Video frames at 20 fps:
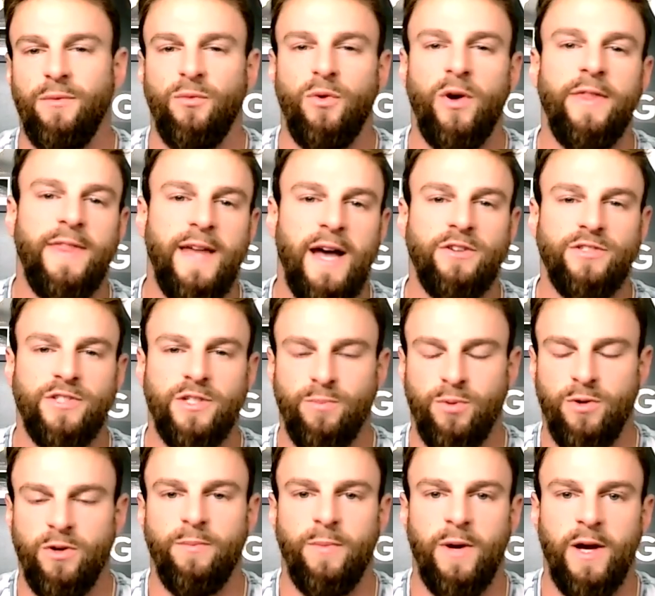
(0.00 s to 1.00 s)
1,000
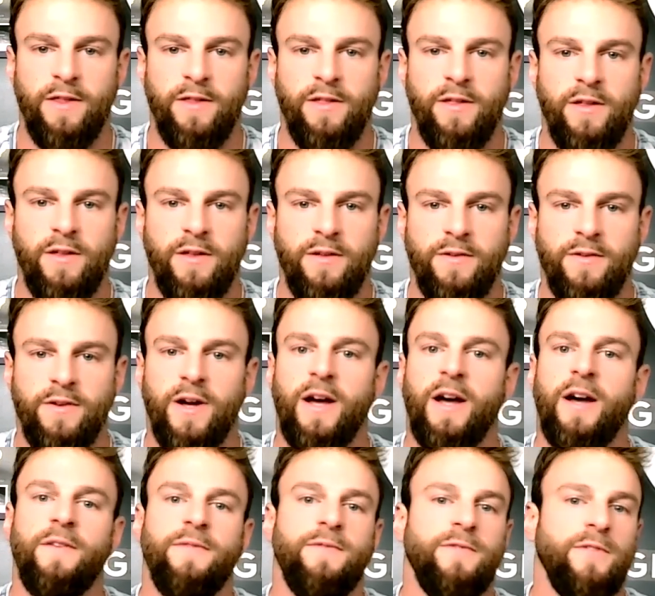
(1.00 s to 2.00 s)
per month
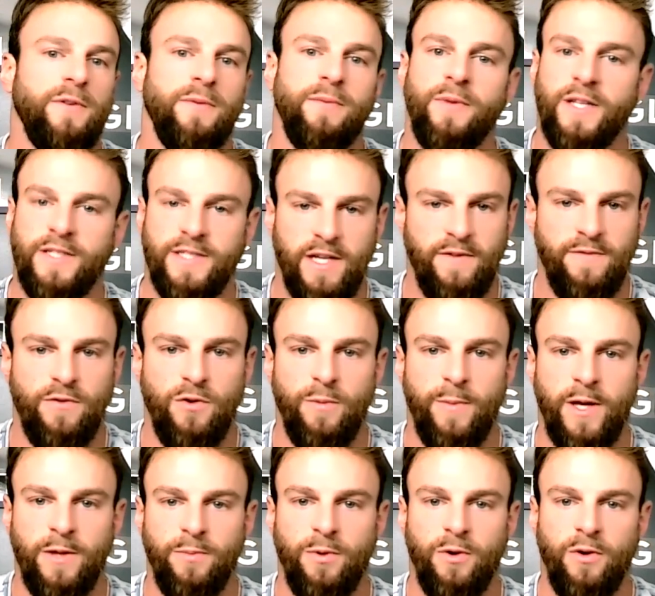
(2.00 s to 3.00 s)
for, let's say, a
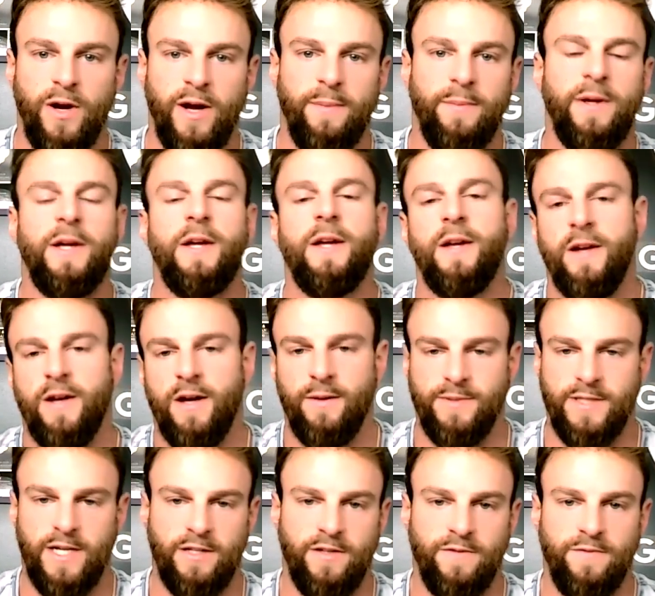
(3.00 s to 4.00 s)
4-month program
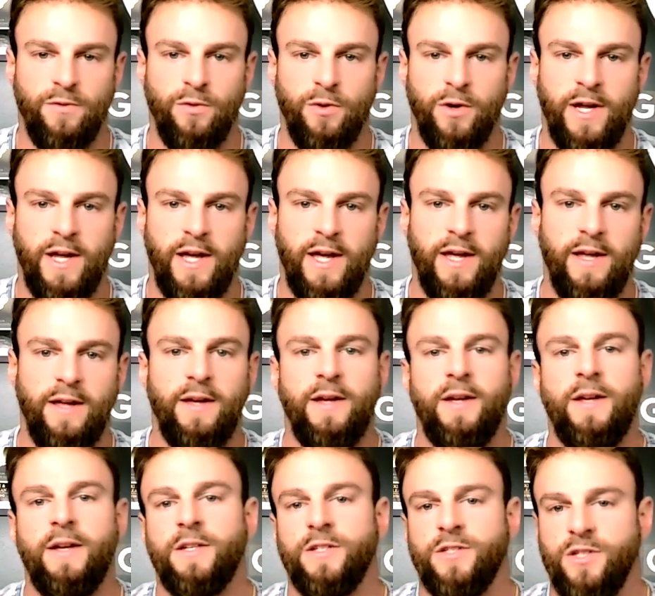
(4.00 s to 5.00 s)
comes out to 4K.
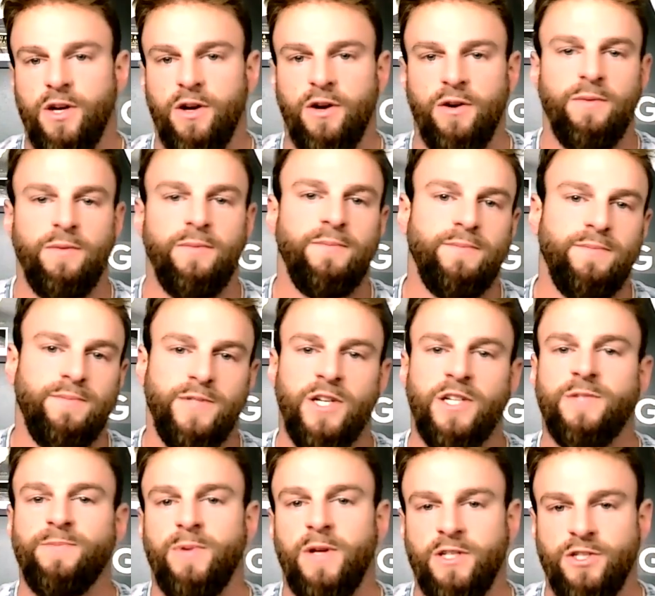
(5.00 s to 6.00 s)
So
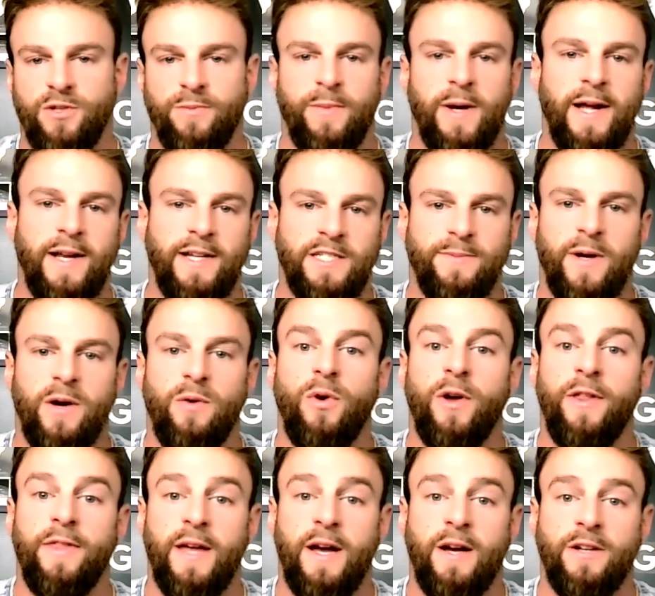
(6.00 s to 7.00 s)
just plus or minus about
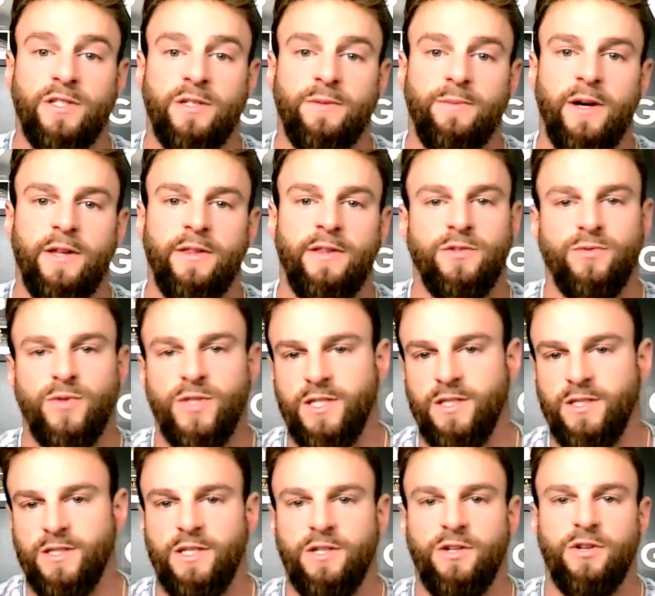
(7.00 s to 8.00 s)
1,000 a month is what's
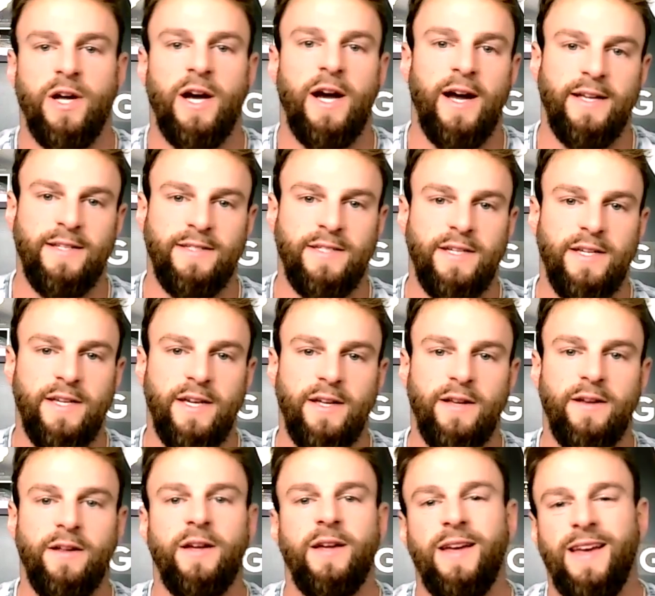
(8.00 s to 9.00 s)
considered high
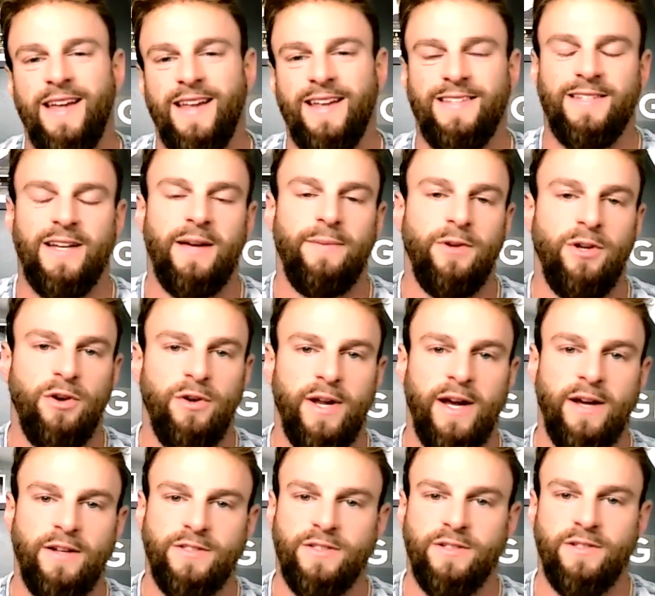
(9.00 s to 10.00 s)
ticket. Anytime you go
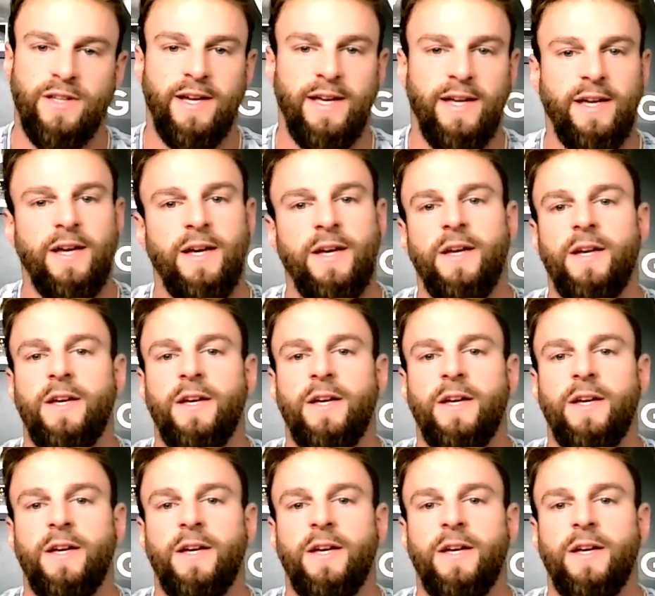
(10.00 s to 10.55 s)
down to like